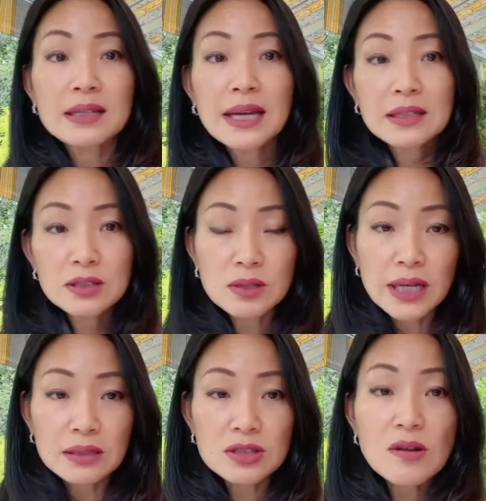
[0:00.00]
and you
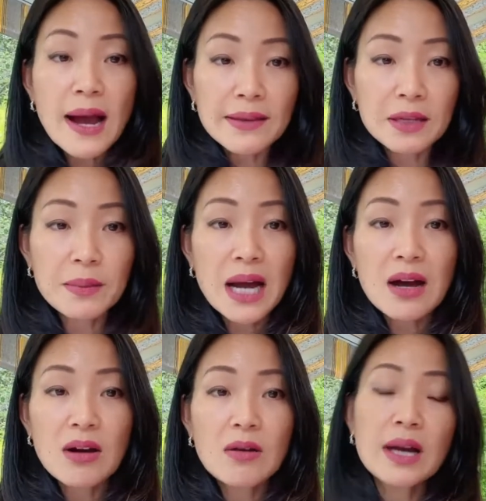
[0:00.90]
can try them
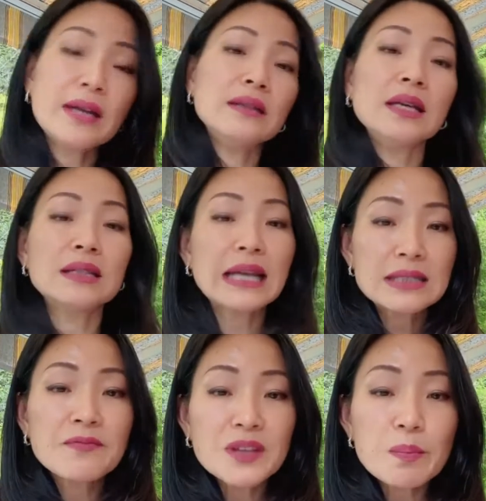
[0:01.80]
out and then get
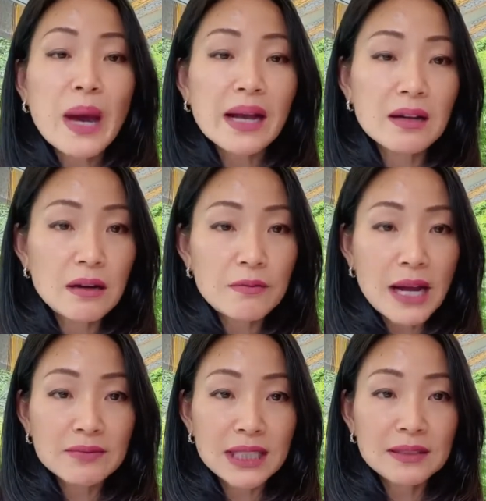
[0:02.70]
some feedback
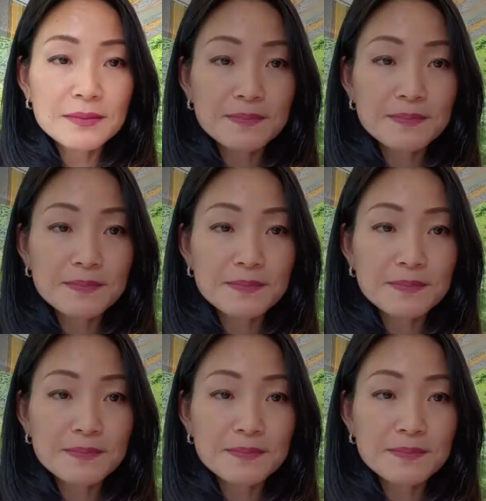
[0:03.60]
around that.